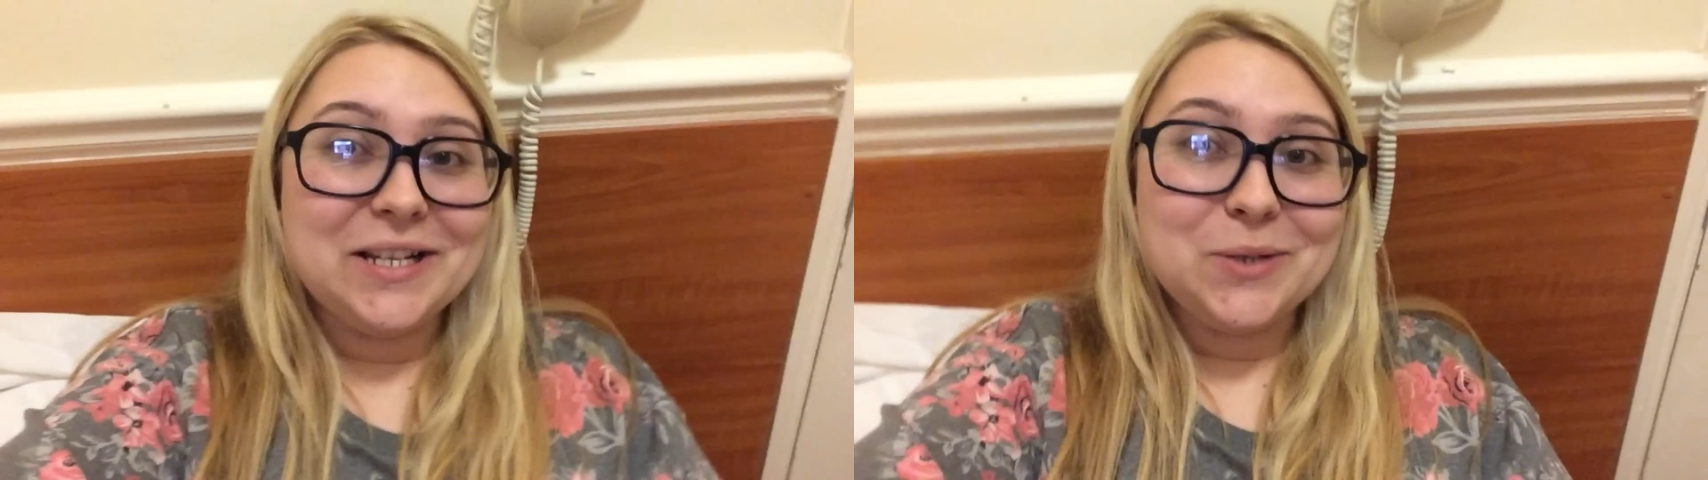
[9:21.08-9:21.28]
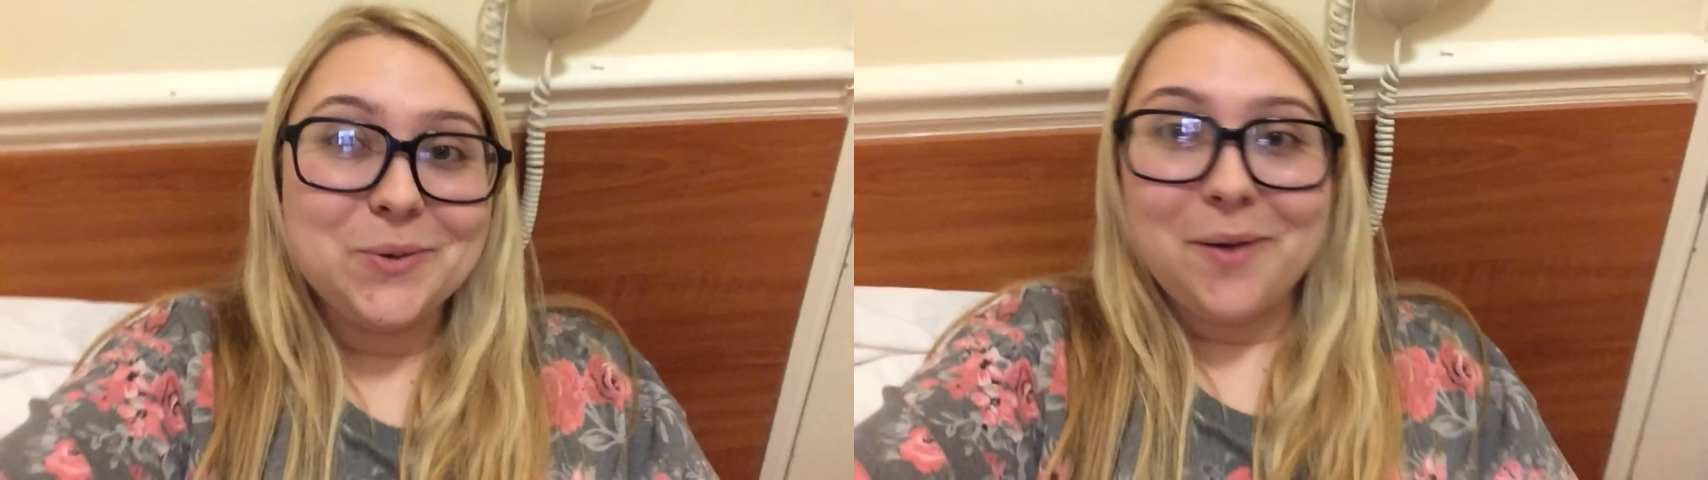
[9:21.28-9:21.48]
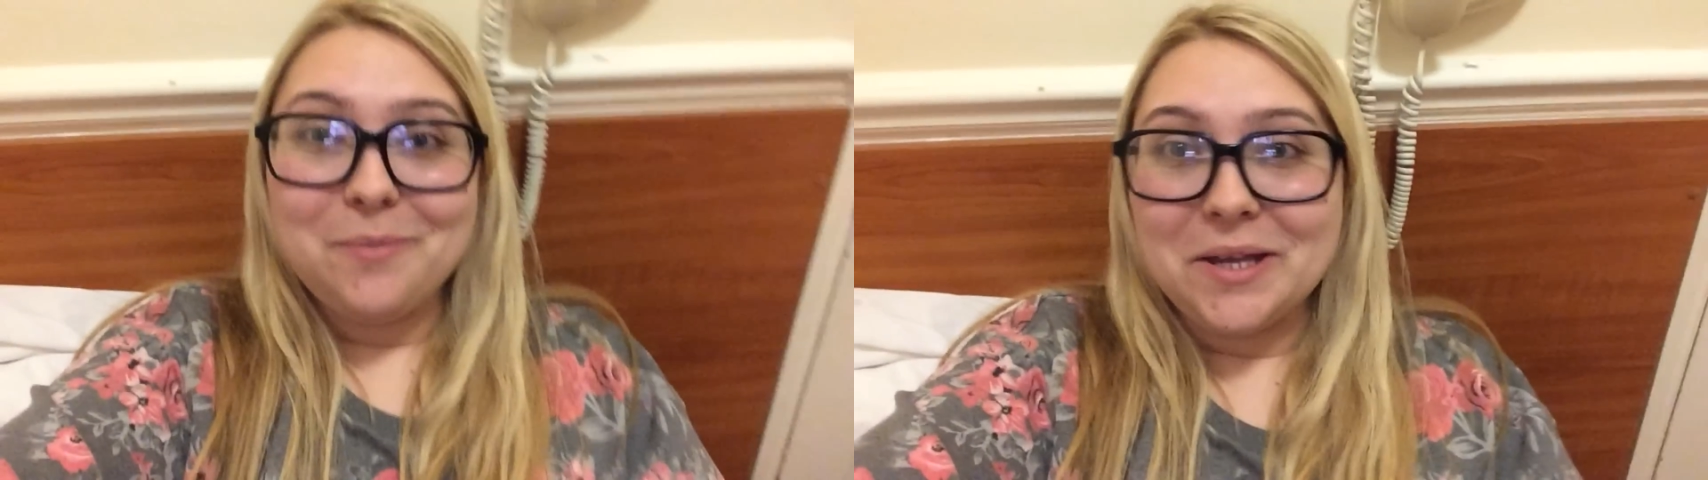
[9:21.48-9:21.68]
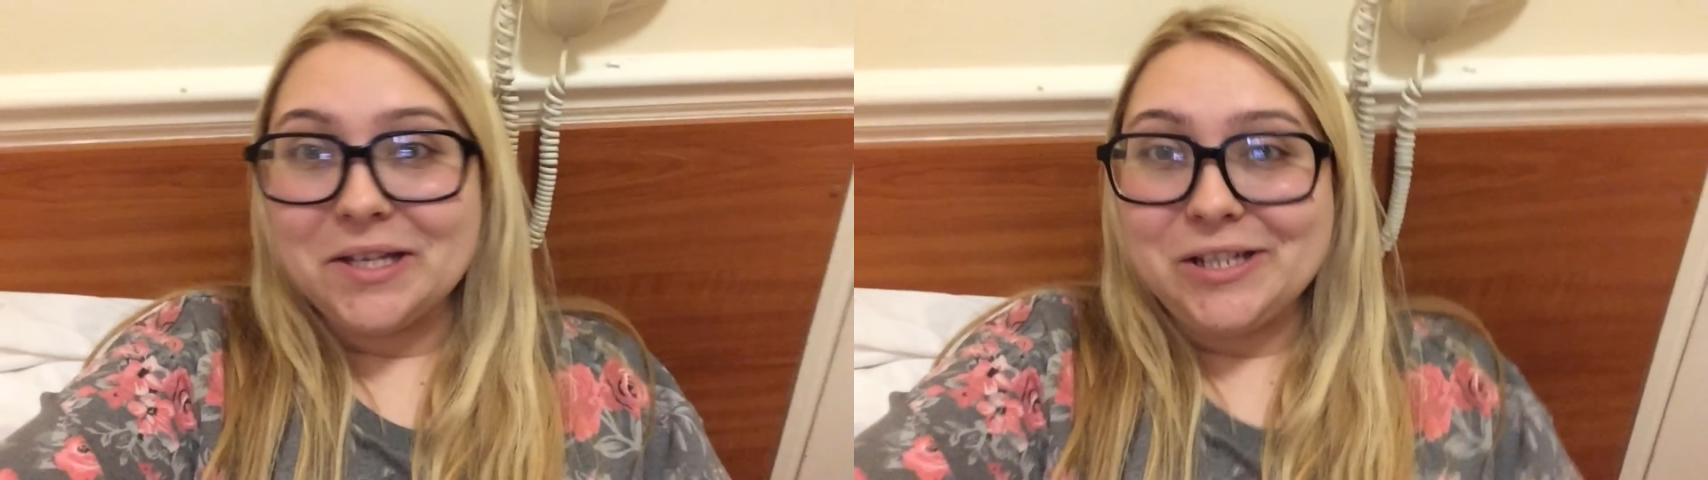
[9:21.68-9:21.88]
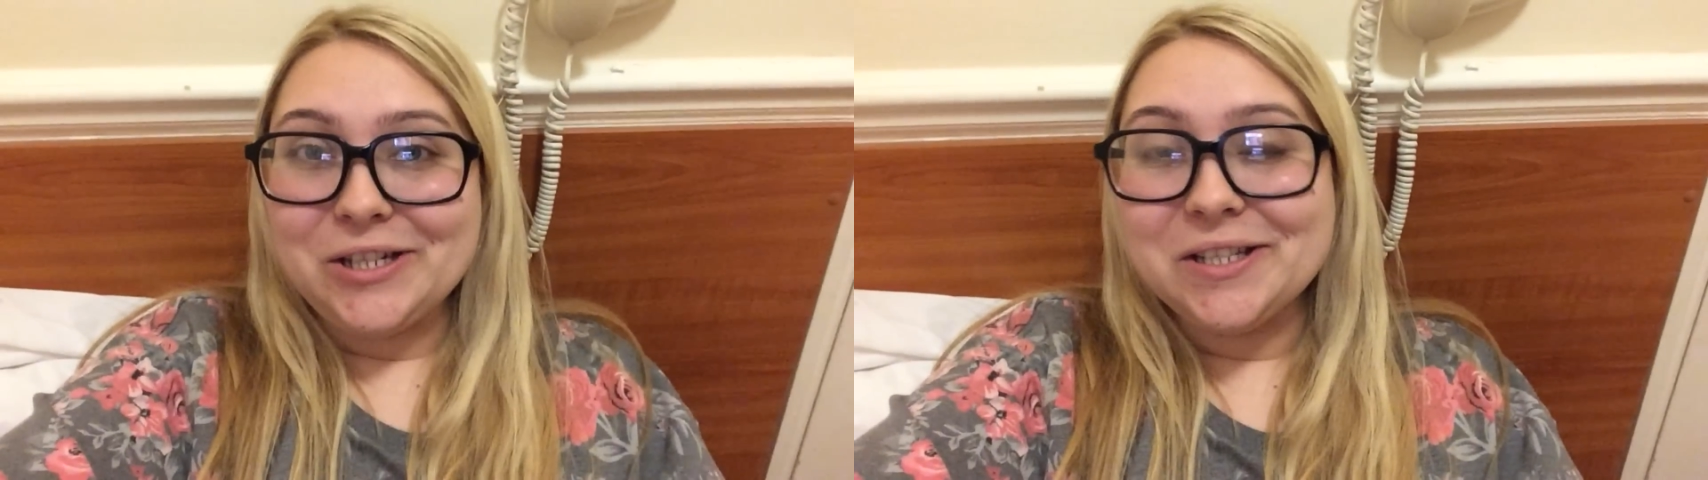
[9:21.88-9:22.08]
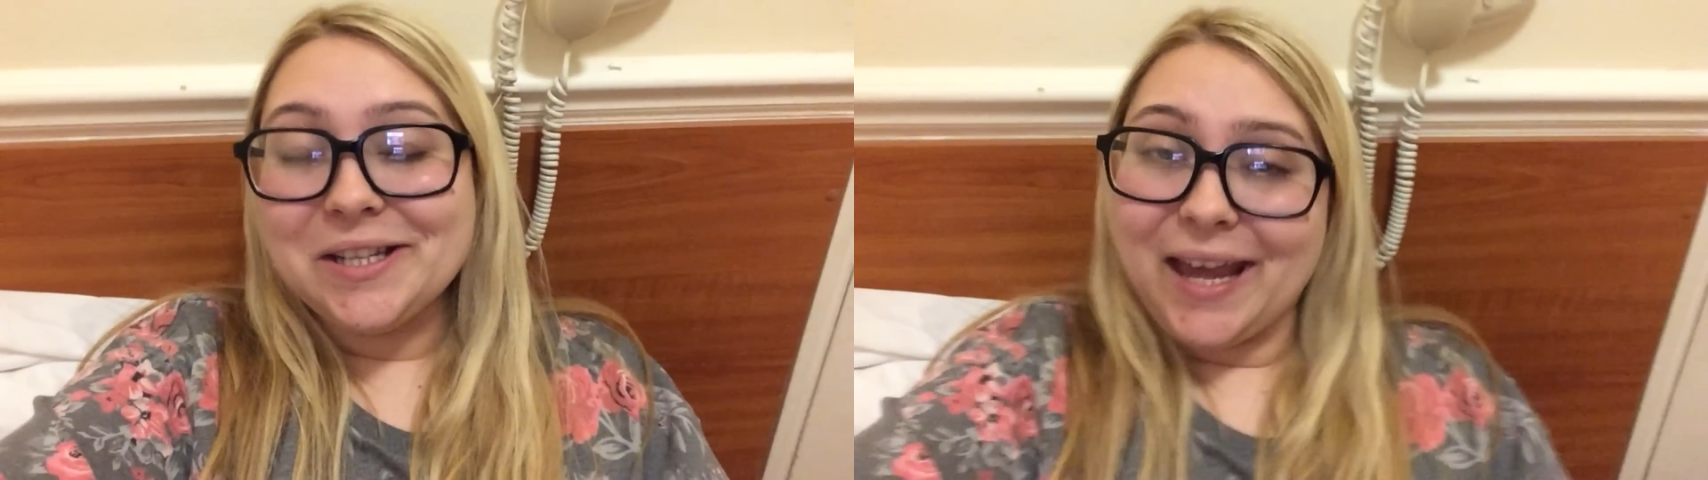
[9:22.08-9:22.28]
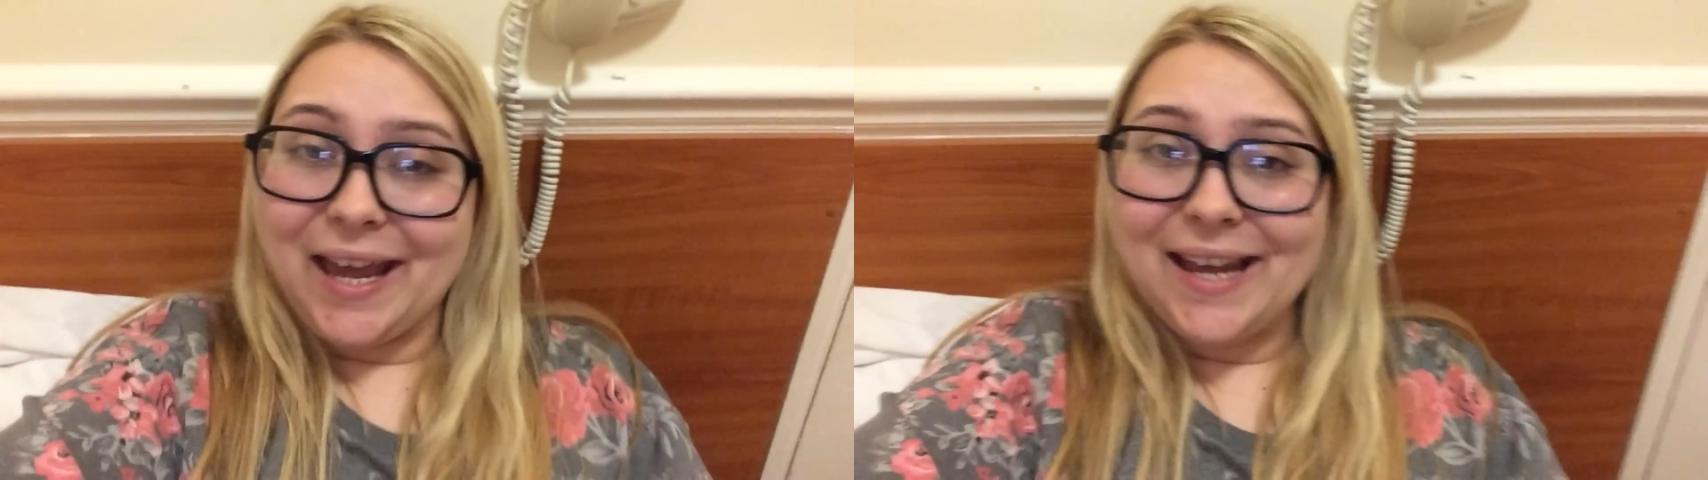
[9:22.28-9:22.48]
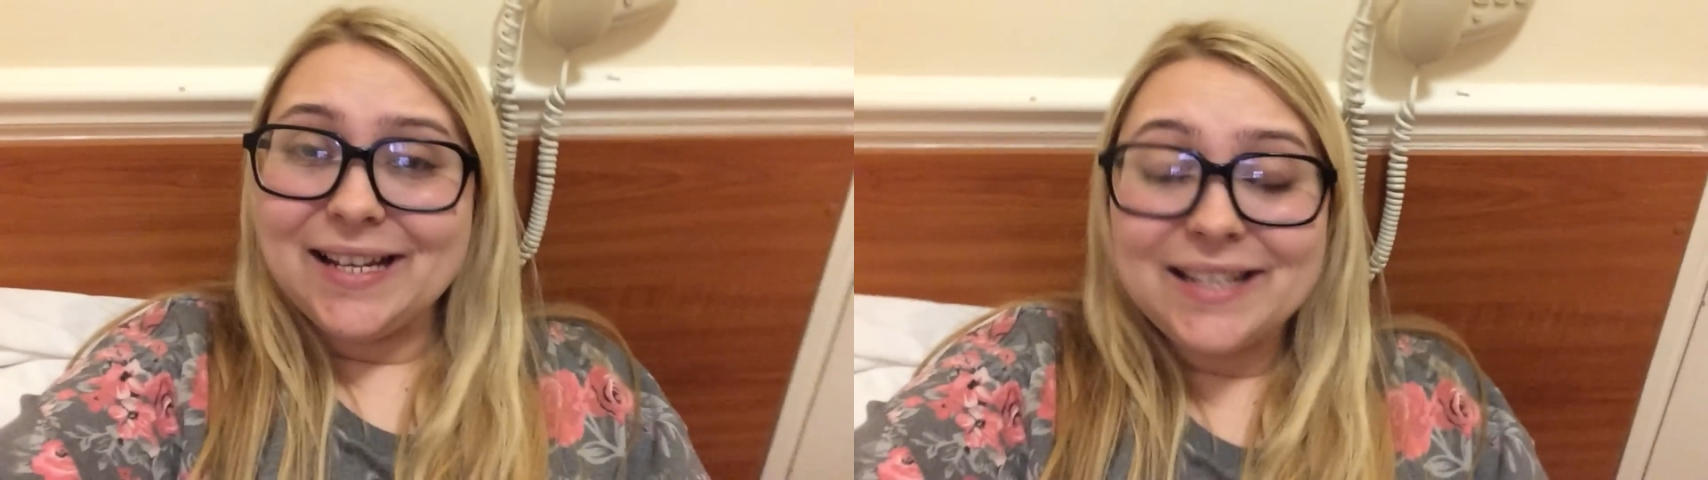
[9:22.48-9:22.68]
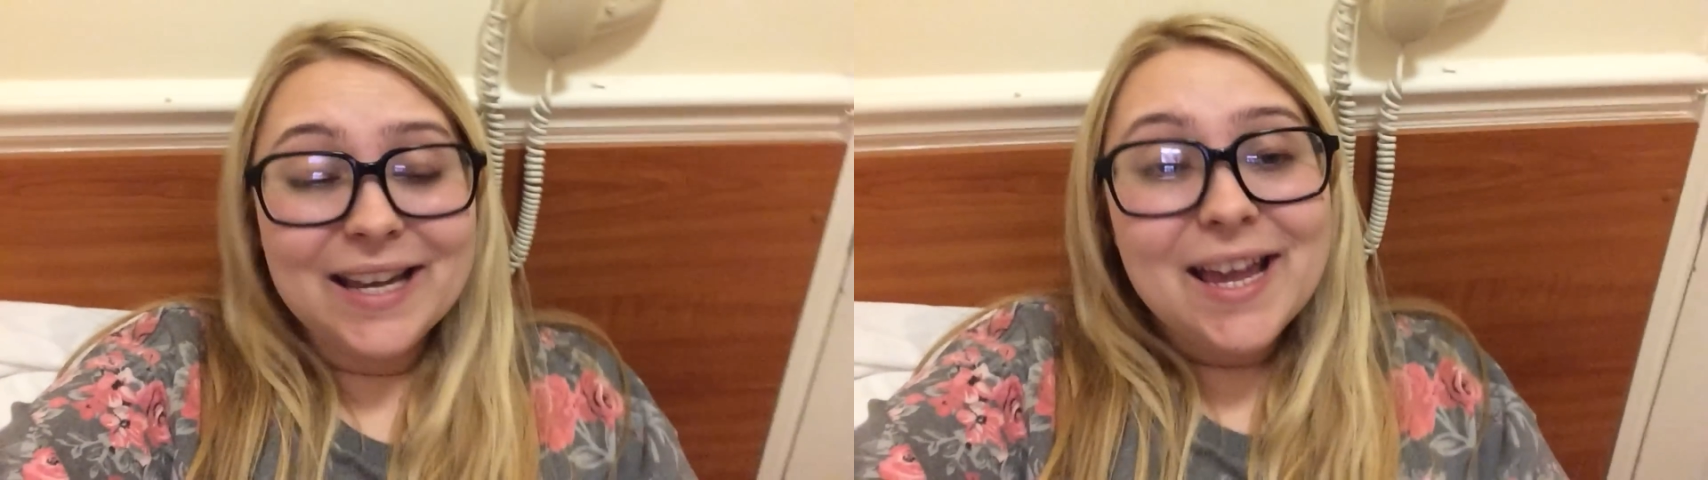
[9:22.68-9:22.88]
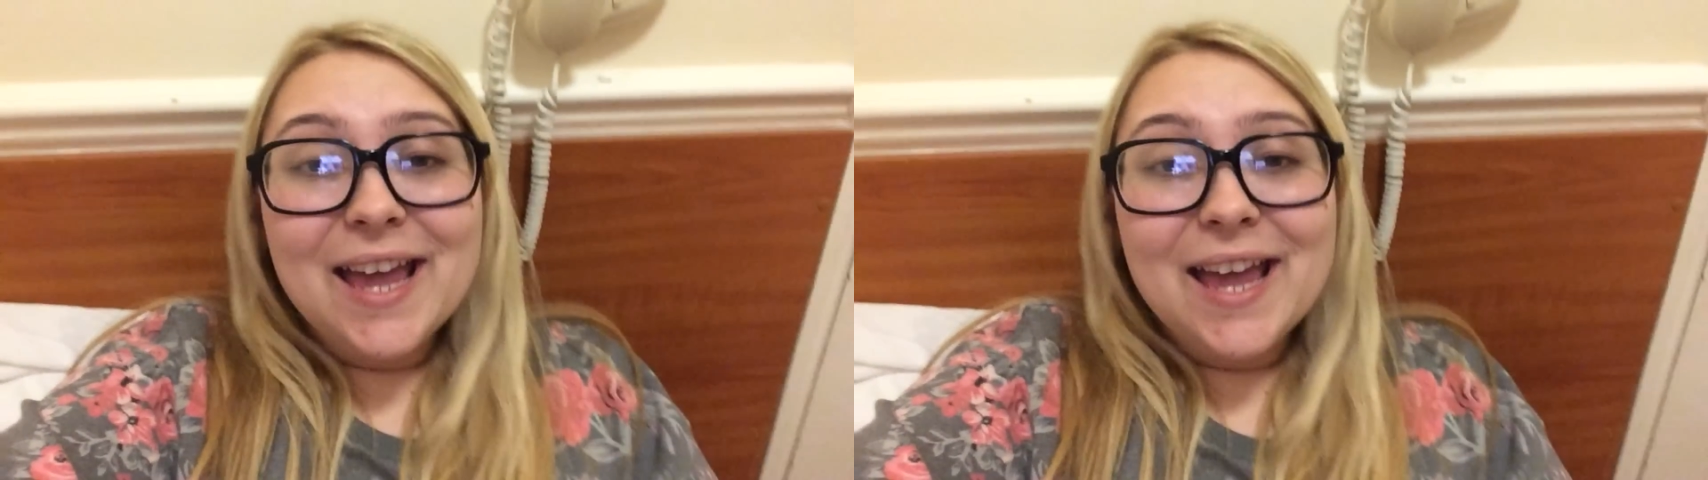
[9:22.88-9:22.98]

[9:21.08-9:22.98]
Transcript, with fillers: today as well because I just can't.